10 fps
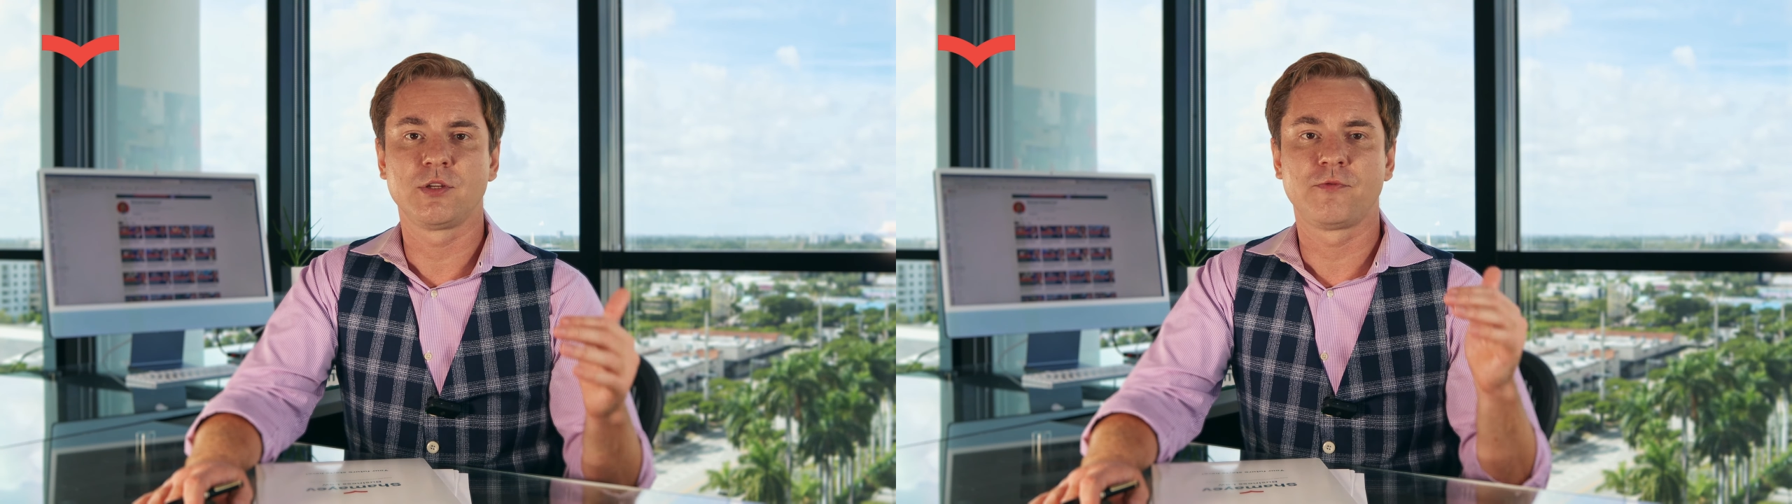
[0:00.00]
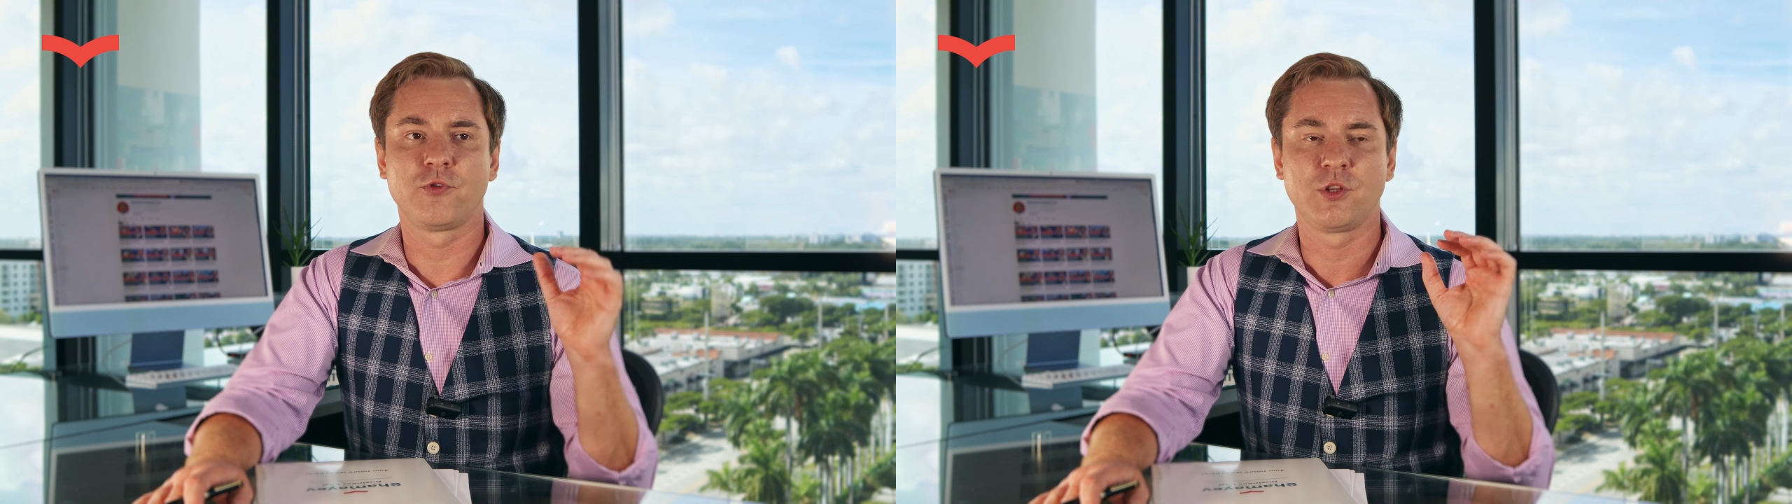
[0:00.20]

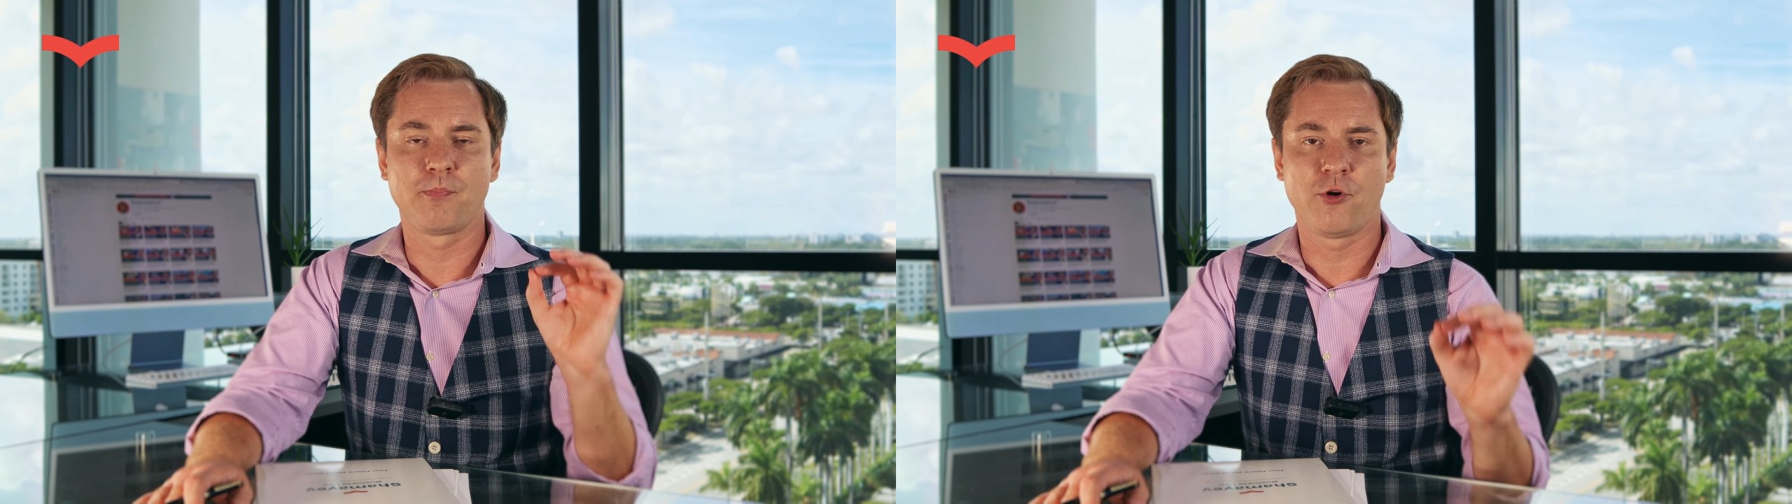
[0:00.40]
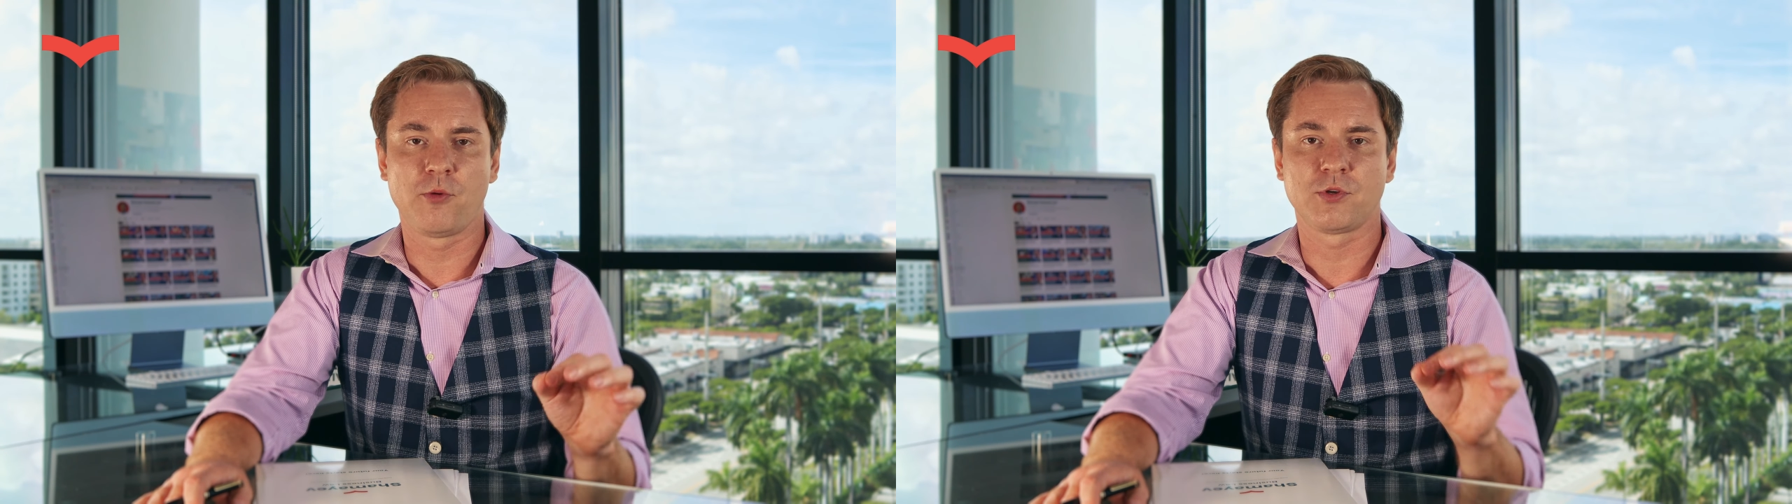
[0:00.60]
for the
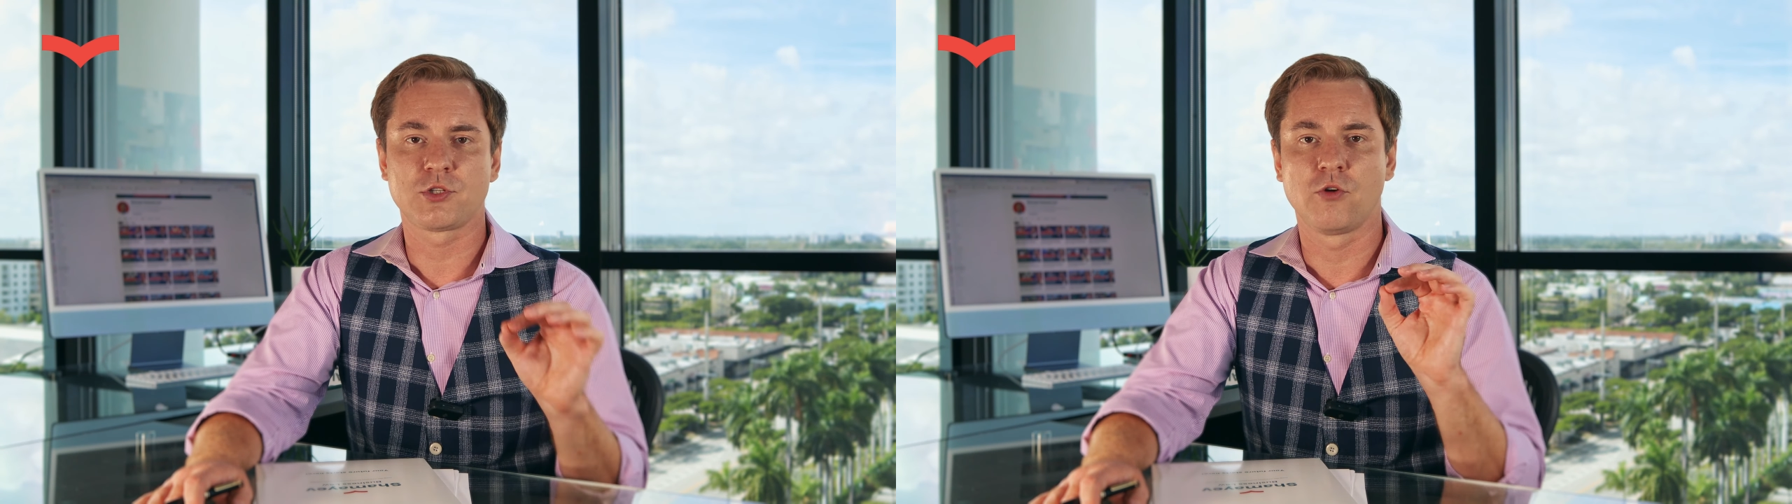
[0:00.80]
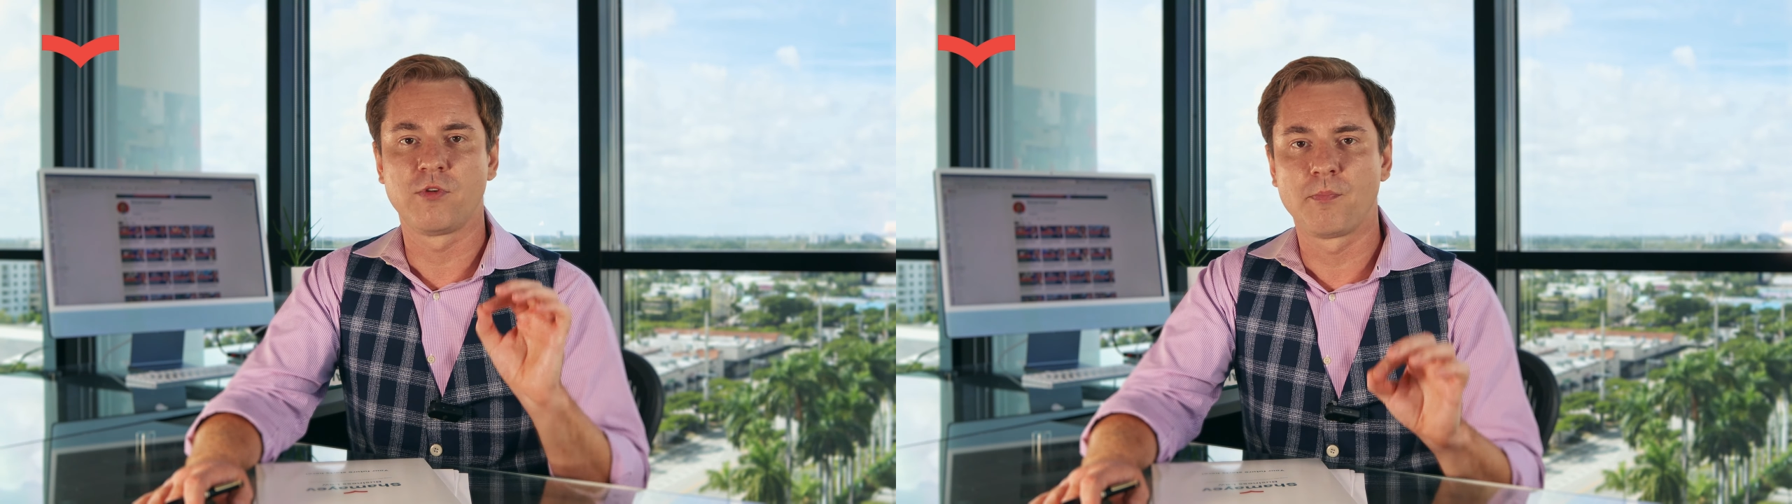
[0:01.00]
purpose of